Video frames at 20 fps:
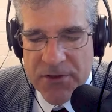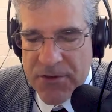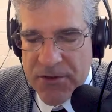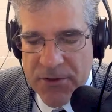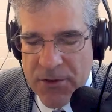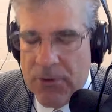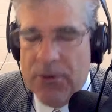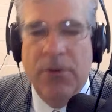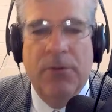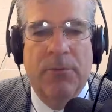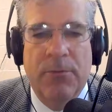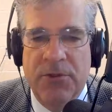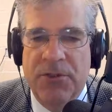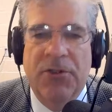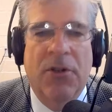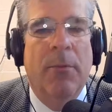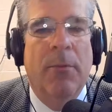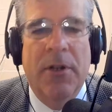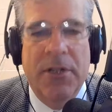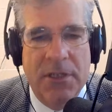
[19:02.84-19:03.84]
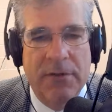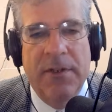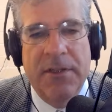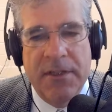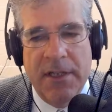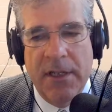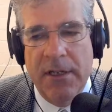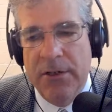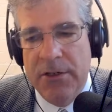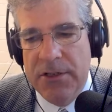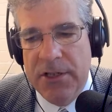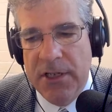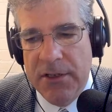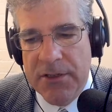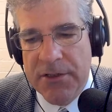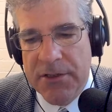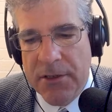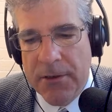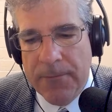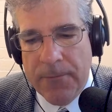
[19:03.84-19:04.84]
took so much of its energy
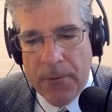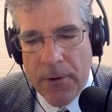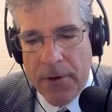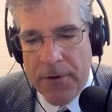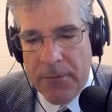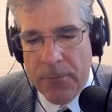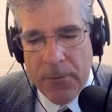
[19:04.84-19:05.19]
and so forth.